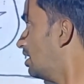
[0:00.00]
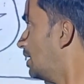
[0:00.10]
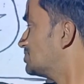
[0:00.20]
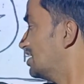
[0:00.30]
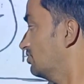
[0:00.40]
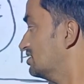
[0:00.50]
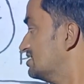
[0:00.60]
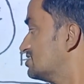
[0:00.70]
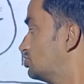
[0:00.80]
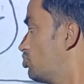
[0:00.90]
upside down, that
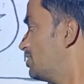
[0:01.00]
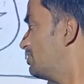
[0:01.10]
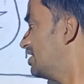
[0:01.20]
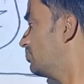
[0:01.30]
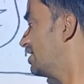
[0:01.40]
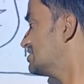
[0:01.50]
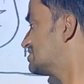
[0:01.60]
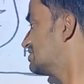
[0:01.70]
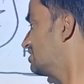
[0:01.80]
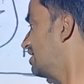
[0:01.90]
is dou P by dou
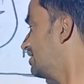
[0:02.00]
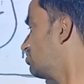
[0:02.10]
S at